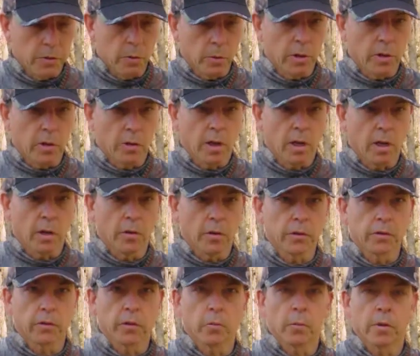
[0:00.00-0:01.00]
do with your
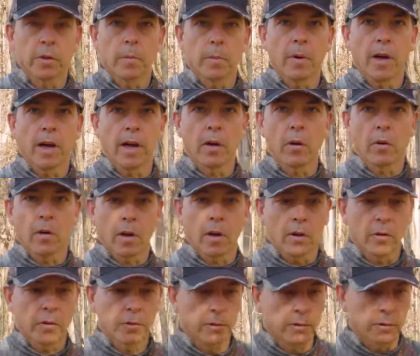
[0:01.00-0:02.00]
arrows is when you buy your
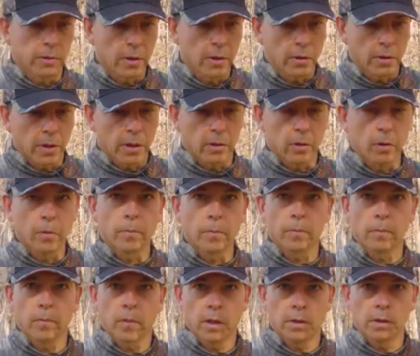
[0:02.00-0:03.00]
arrows, don't
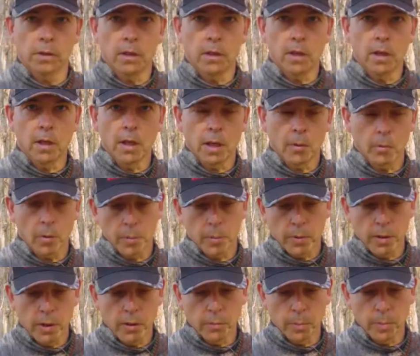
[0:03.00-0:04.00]
get the
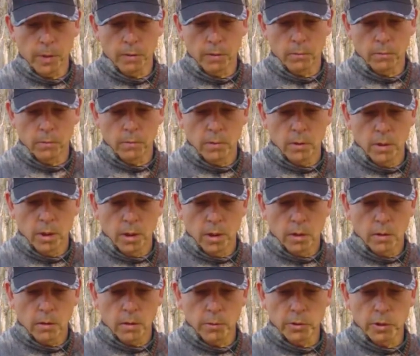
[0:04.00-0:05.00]
replacement,
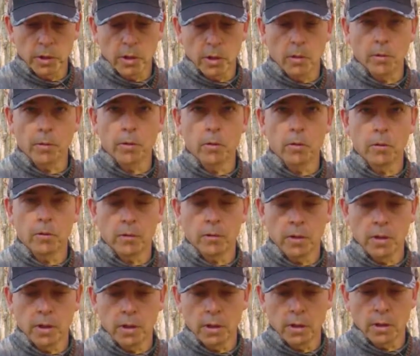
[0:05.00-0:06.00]
don't use
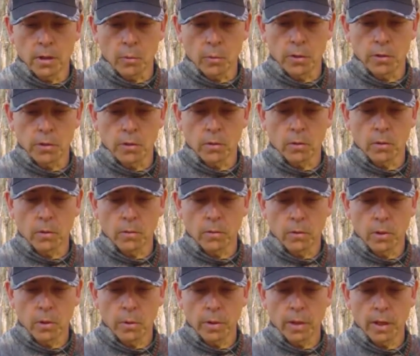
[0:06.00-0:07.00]
the original
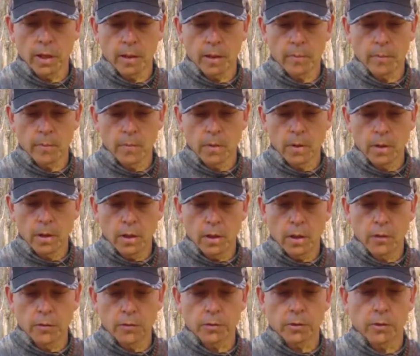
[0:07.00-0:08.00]
OEM
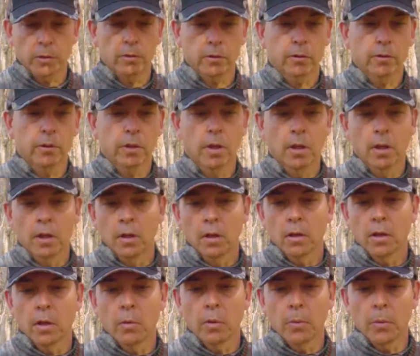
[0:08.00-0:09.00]
inserts.
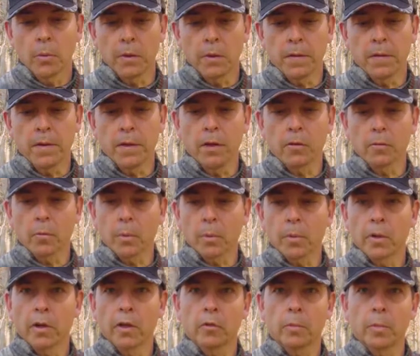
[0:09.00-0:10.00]
You would put these
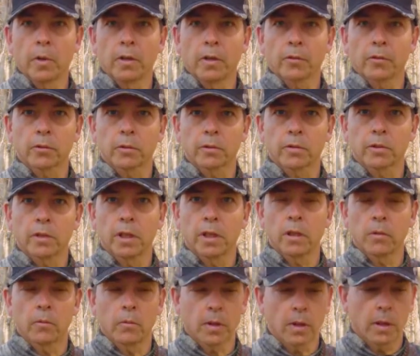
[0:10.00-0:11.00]
replacement inserts
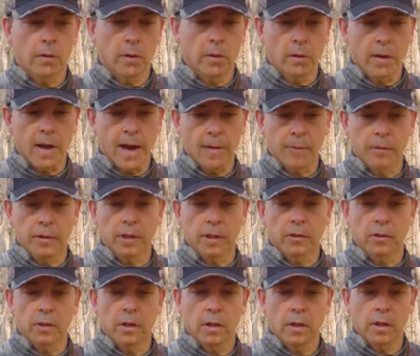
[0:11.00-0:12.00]
in. We give you a half a
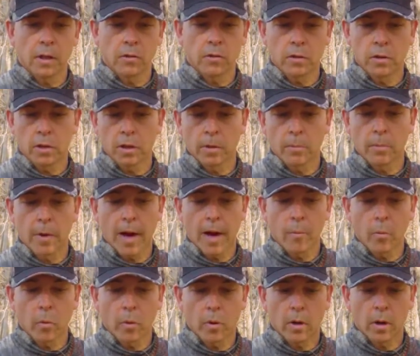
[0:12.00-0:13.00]
dozen of these and you can buy
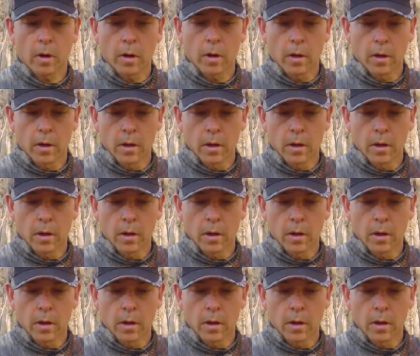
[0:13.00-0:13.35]
more.